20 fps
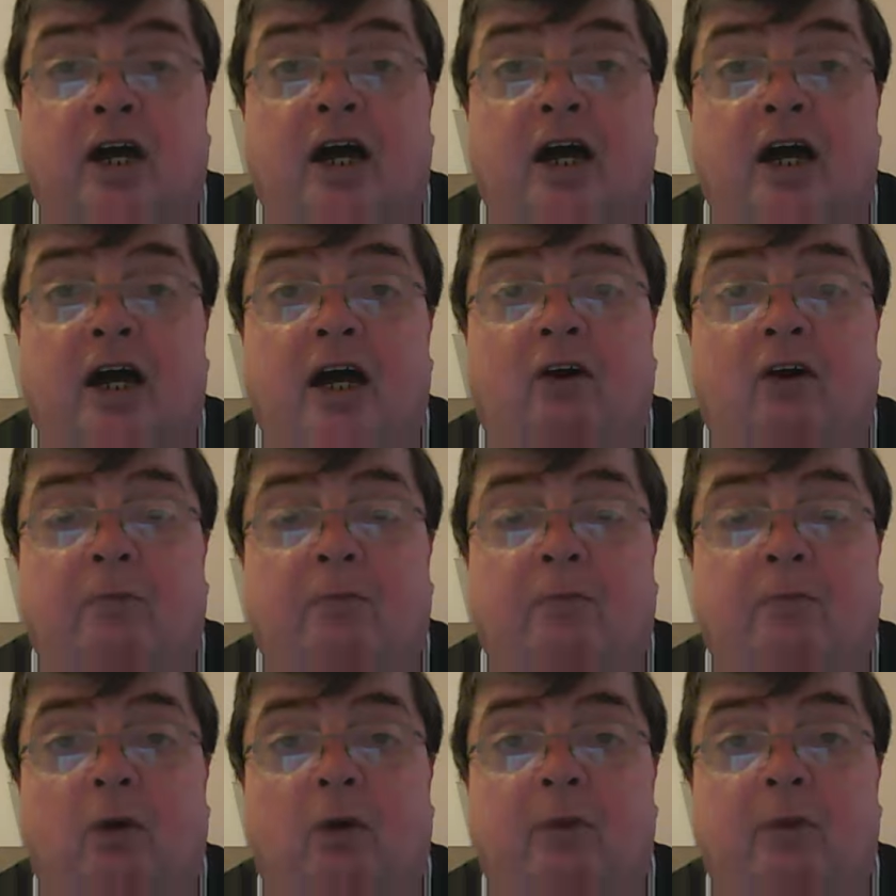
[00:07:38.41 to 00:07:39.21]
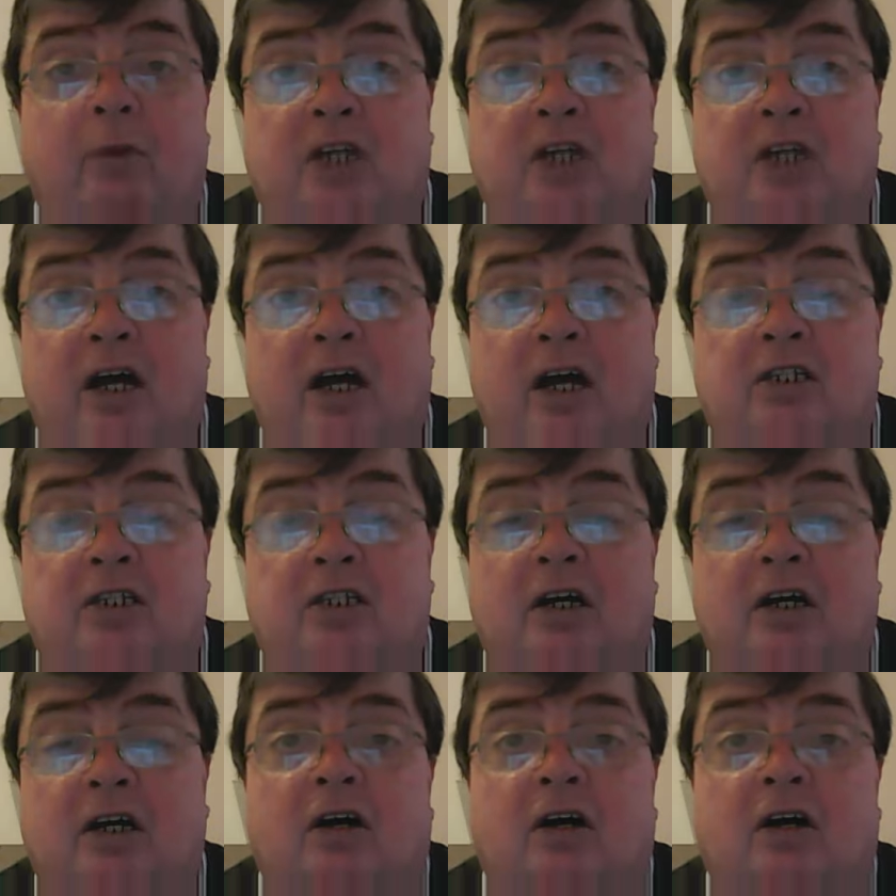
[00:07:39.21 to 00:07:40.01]
on my website,
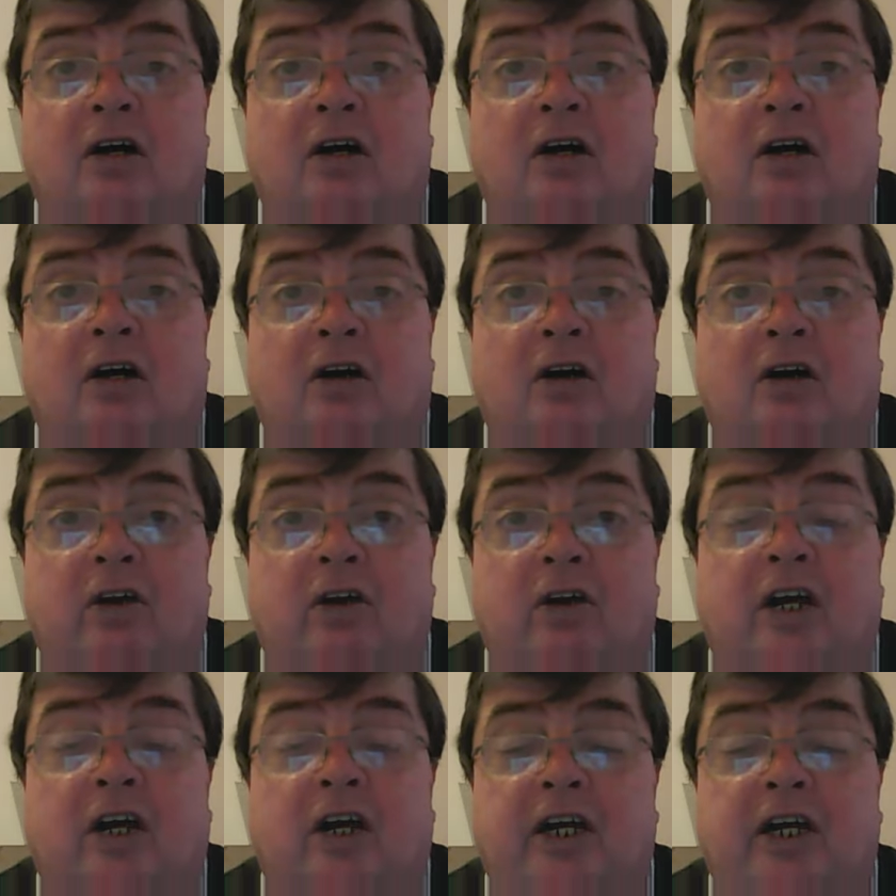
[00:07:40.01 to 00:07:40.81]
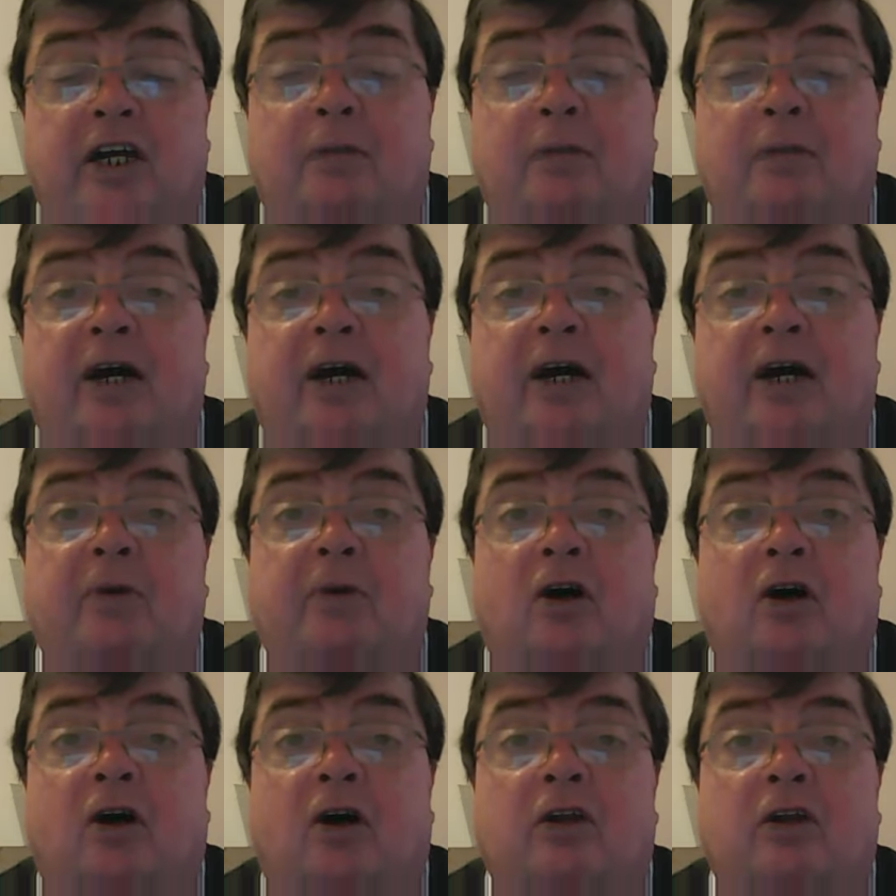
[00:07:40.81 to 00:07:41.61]
or you can email me
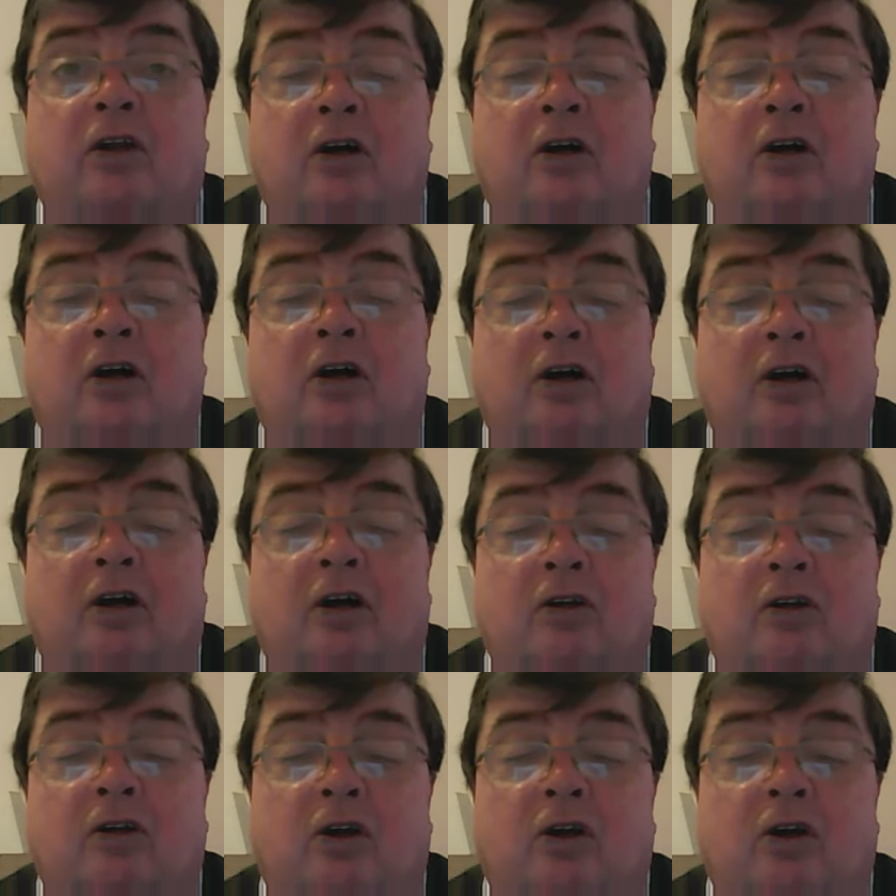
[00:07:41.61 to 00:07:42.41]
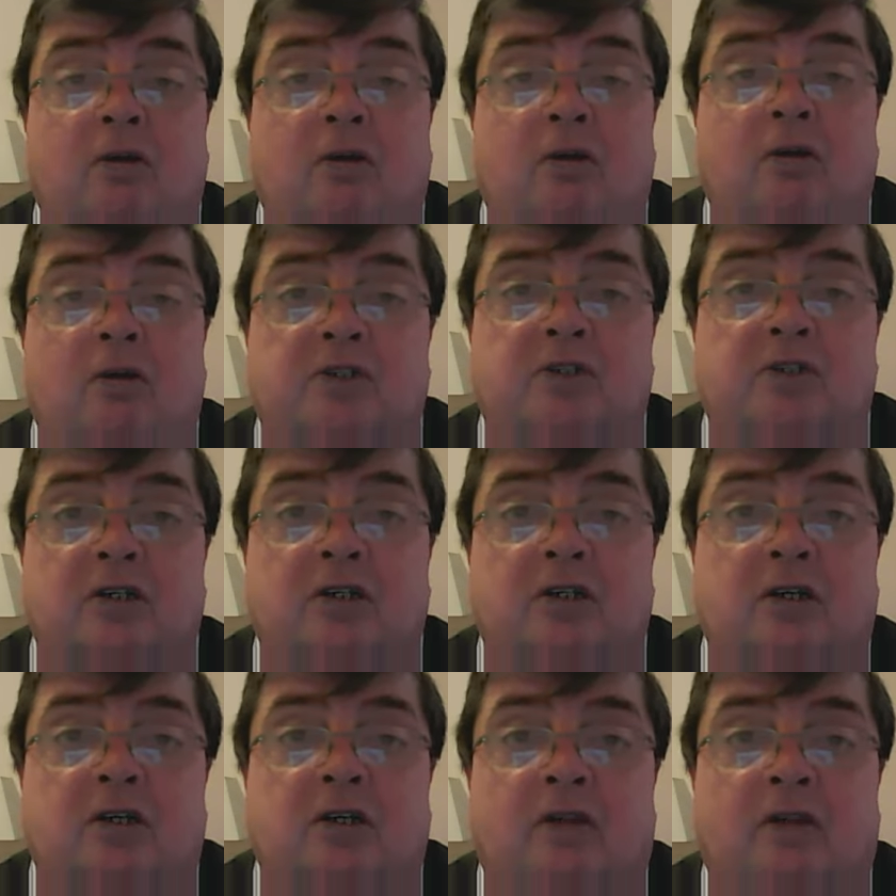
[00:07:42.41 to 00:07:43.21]
on norms,
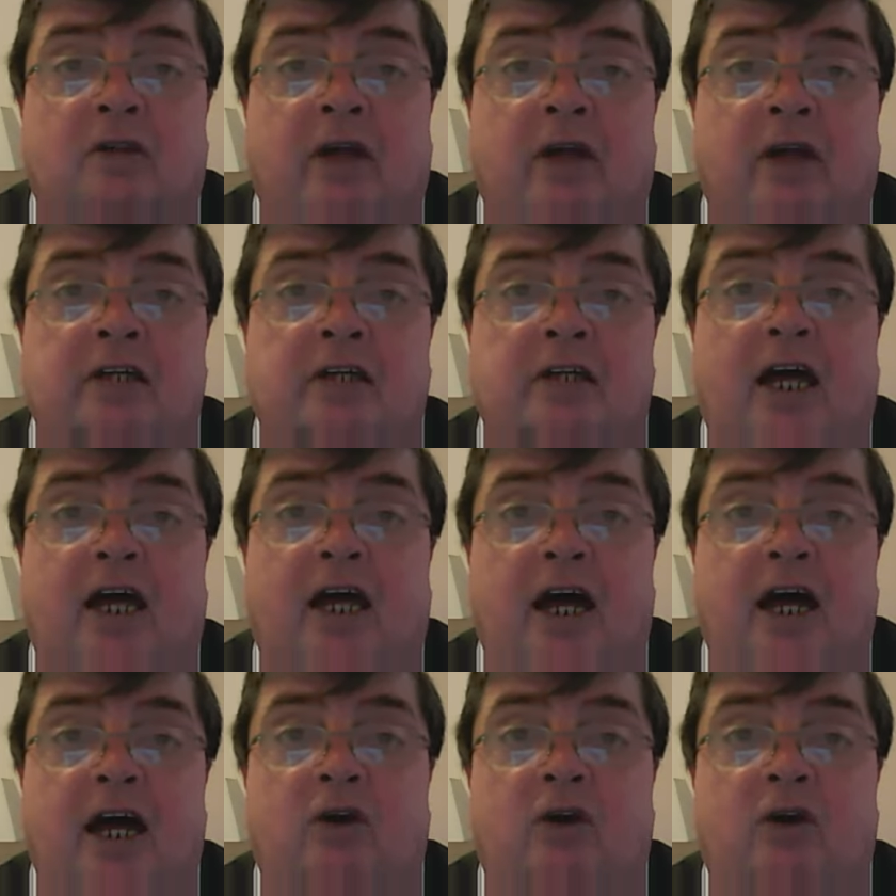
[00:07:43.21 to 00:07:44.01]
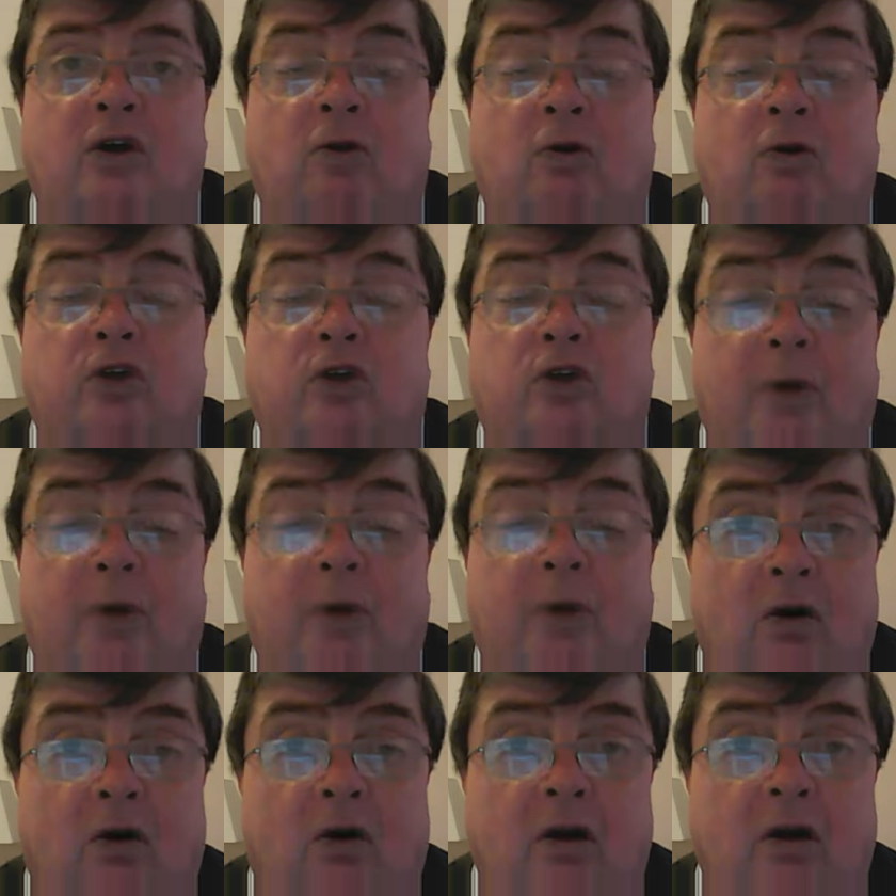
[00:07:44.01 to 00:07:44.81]
that's
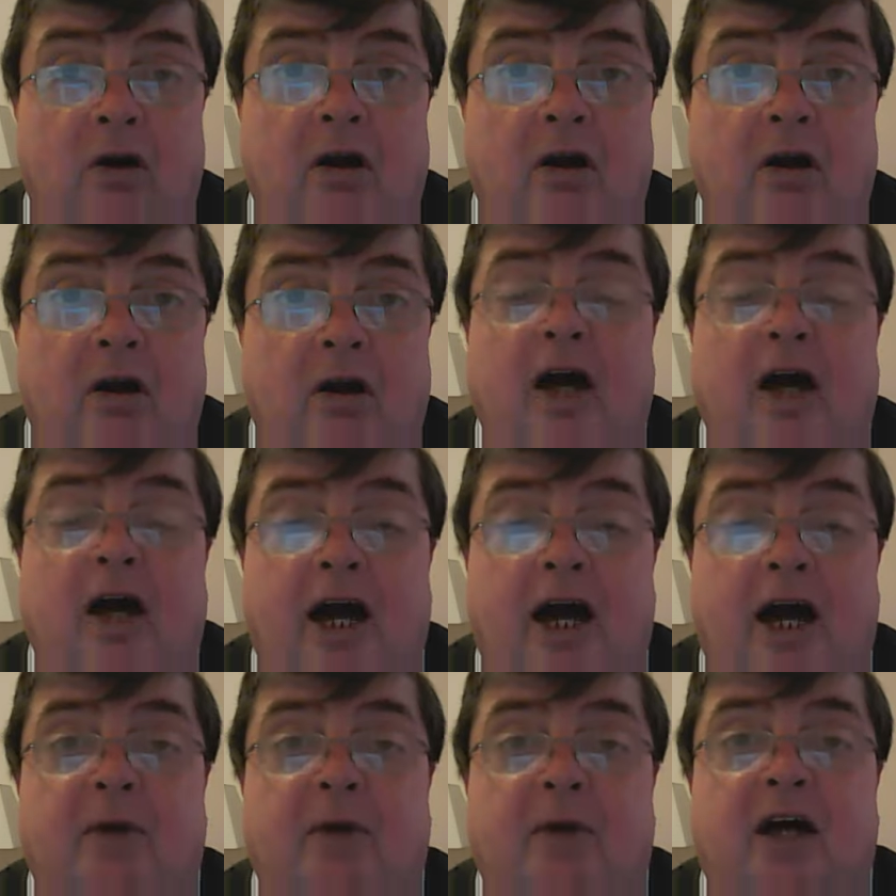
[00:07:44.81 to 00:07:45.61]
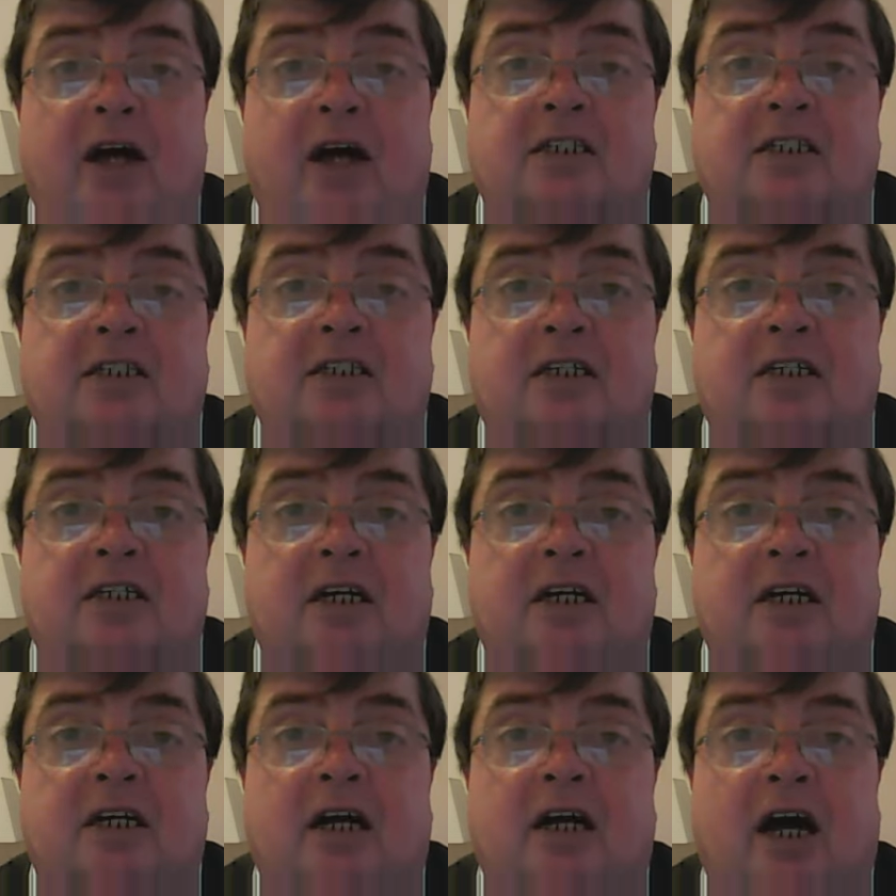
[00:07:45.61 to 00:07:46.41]
NORMS
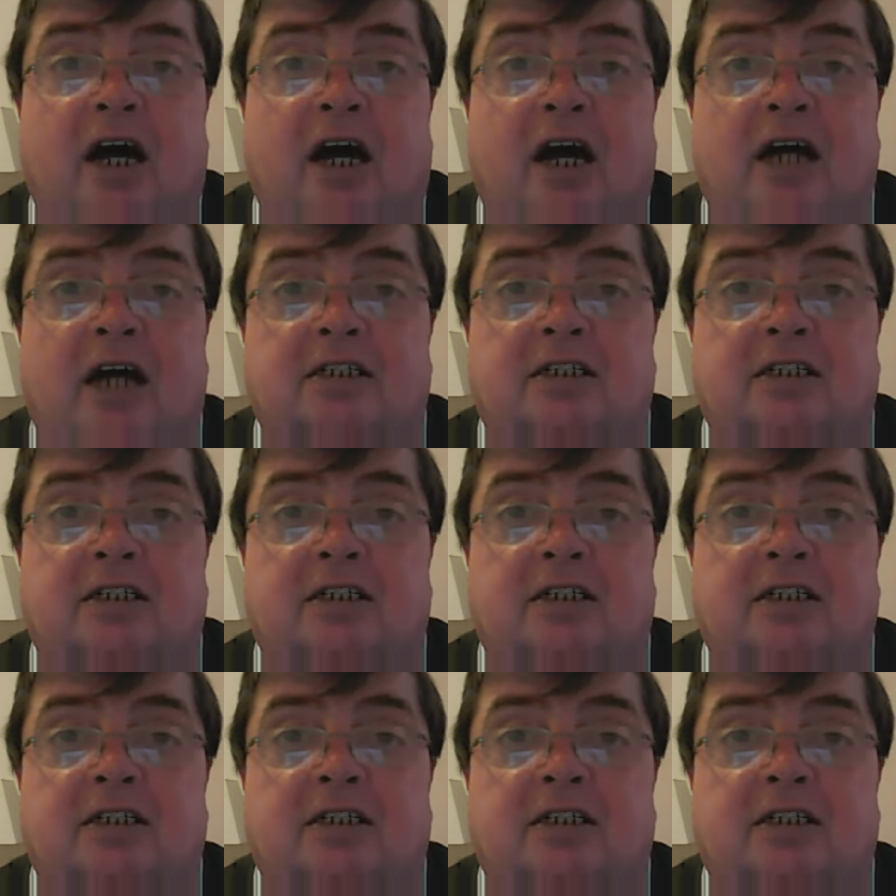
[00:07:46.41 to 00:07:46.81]
at